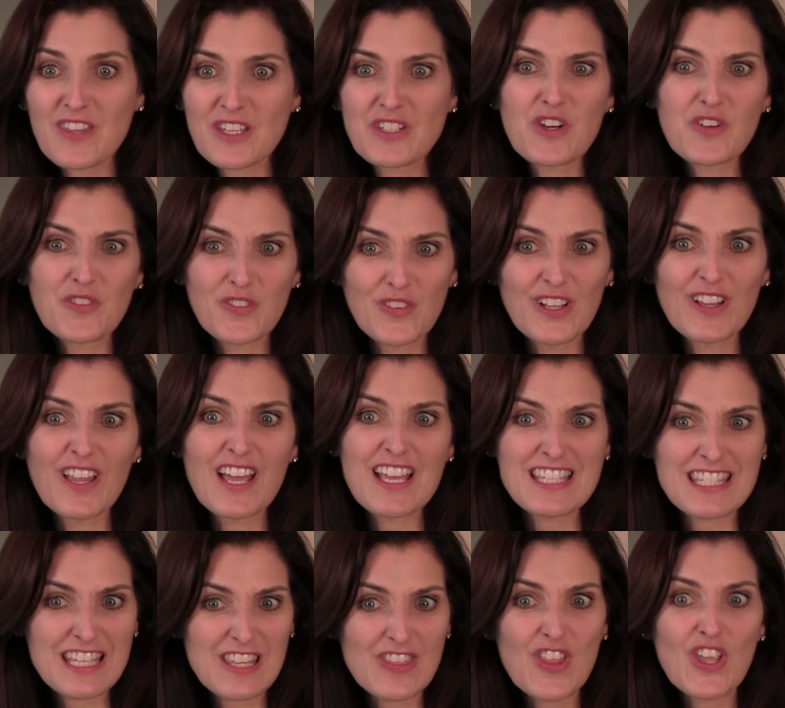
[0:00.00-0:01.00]
They don't
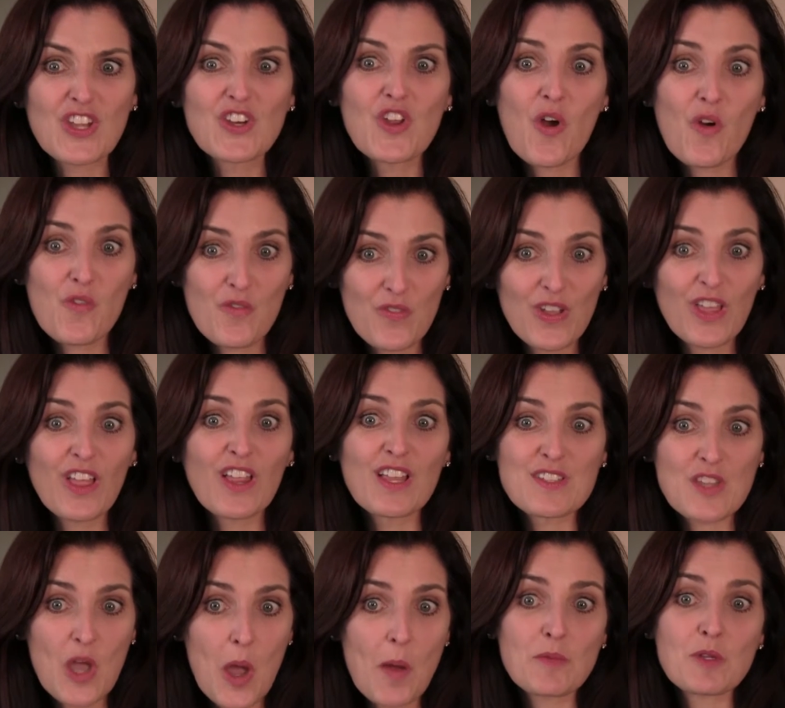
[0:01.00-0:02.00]
realize that they don't feel
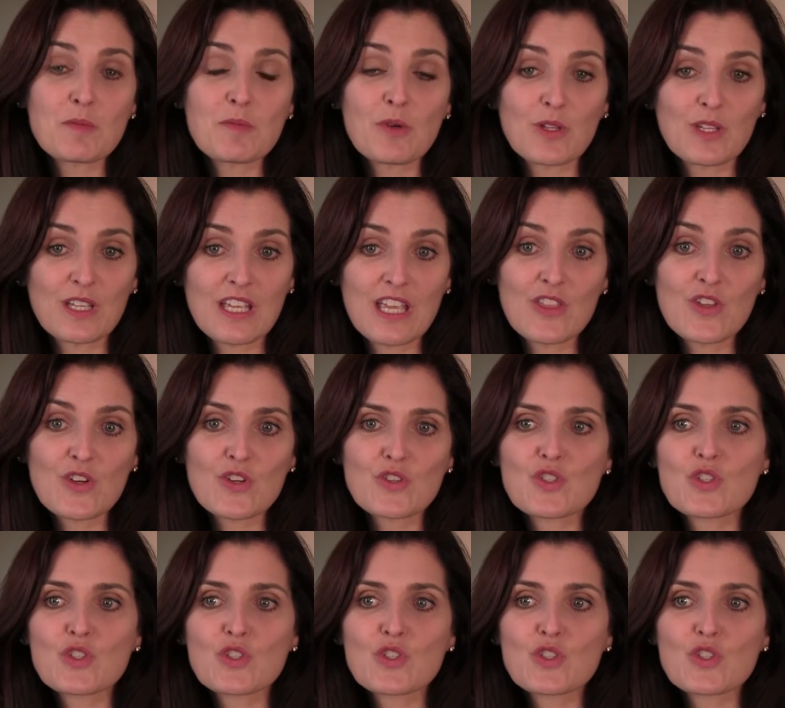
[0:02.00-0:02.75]
as optimal either.